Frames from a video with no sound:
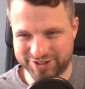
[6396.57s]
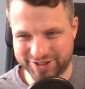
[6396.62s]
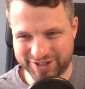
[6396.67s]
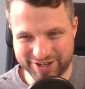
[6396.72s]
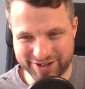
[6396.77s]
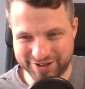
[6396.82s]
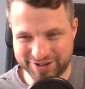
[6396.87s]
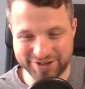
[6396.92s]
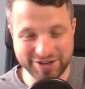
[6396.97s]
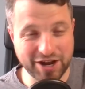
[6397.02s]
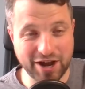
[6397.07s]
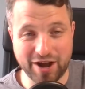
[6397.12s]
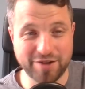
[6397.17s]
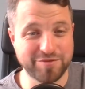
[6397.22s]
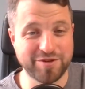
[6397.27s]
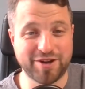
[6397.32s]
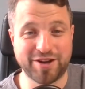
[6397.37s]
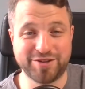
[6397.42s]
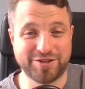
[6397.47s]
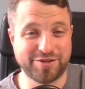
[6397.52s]
I, no, I,
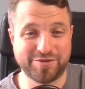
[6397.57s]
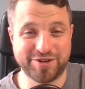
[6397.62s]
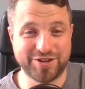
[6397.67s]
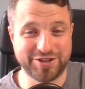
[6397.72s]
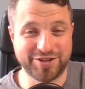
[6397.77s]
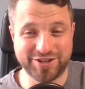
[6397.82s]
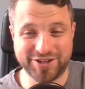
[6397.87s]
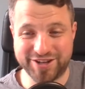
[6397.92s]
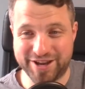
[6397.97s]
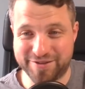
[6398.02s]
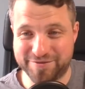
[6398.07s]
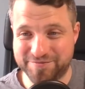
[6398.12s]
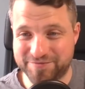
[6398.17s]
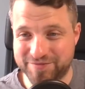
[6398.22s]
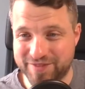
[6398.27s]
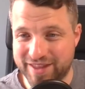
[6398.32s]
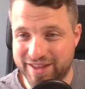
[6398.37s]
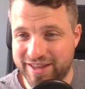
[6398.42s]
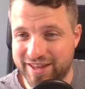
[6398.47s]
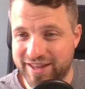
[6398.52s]
I don't want to do it now.
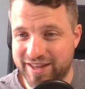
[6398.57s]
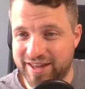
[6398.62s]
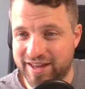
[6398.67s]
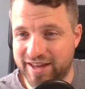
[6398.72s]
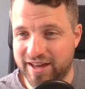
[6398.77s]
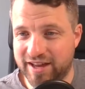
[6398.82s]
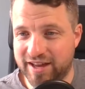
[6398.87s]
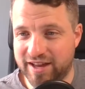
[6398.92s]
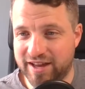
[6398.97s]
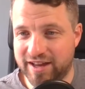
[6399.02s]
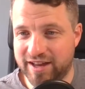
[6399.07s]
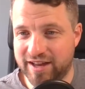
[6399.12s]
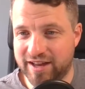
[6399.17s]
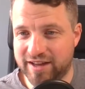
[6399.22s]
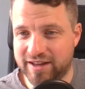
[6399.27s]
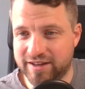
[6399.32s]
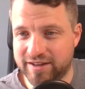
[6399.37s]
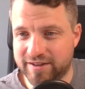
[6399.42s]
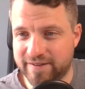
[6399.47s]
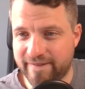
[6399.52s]

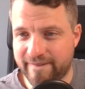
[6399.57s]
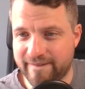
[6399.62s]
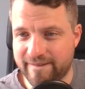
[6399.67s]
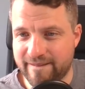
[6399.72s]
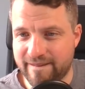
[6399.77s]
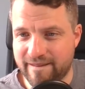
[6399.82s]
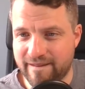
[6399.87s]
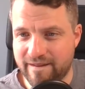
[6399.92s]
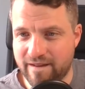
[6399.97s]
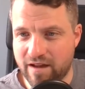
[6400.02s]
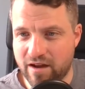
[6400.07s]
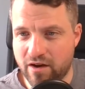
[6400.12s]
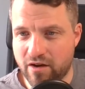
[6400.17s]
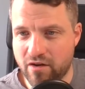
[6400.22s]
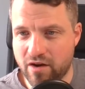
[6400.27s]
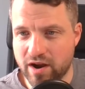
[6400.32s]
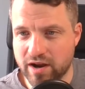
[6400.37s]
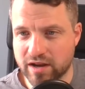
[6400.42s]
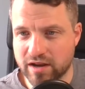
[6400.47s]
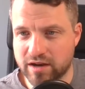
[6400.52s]
Uh,
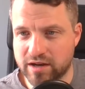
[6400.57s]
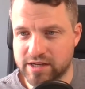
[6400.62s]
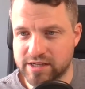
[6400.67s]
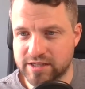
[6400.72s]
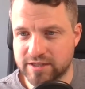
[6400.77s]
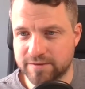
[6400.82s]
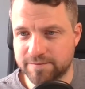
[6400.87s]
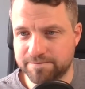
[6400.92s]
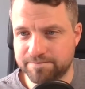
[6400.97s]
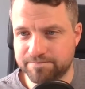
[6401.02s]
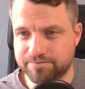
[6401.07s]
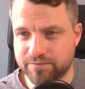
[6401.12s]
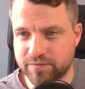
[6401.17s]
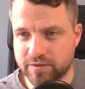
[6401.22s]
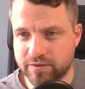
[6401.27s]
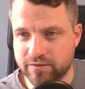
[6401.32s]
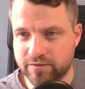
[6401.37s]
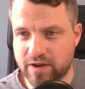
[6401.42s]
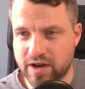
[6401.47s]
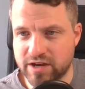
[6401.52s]
all right, guys.
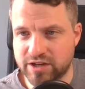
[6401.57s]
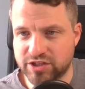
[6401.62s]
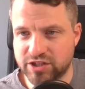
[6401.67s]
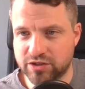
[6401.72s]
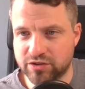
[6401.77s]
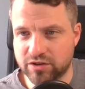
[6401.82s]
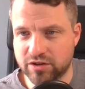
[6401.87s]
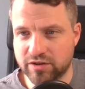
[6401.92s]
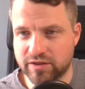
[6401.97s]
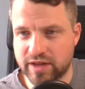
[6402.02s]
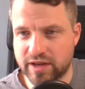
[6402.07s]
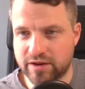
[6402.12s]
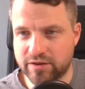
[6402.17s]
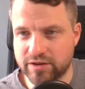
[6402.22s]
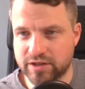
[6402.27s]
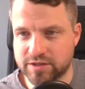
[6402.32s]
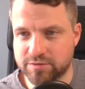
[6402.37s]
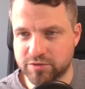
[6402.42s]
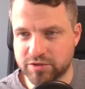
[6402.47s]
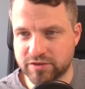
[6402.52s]
Fajnie się ogląda.
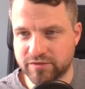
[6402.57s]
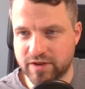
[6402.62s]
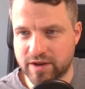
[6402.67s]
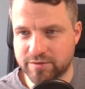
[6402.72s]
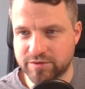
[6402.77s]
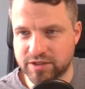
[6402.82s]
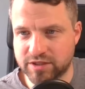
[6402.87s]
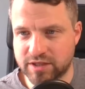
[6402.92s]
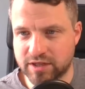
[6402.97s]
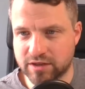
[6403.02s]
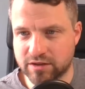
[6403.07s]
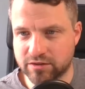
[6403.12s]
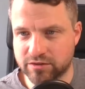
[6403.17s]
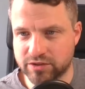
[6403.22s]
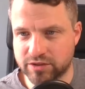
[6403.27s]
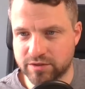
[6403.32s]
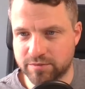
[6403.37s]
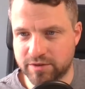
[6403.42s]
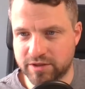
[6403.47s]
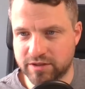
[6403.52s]
Nie spodziewałem się
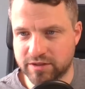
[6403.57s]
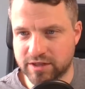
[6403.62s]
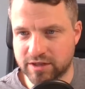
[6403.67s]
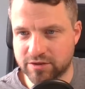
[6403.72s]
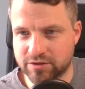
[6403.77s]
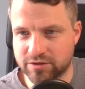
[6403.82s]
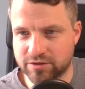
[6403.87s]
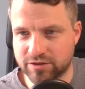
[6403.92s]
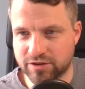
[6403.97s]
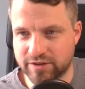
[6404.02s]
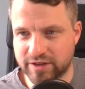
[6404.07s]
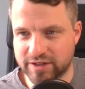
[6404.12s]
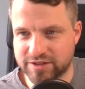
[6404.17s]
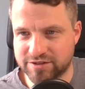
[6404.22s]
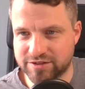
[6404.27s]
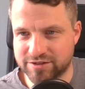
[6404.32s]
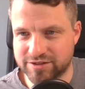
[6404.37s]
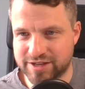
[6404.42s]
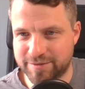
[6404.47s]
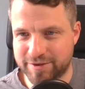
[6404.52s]
tego, że będę tego
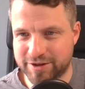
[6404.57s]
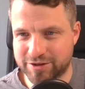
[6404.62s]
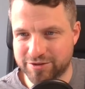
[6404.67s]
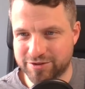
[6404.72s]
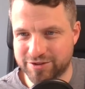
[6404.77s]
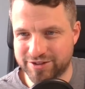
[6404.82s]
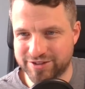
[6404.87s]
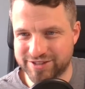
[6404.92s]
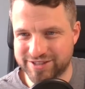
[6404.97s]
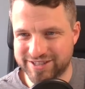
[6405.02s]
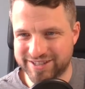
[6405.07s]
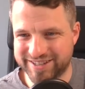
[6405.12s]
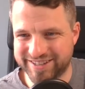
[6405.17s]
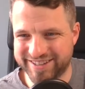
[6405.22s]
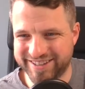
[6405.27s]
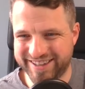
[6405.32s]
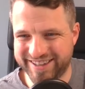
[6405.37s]
oglądać do samego concert.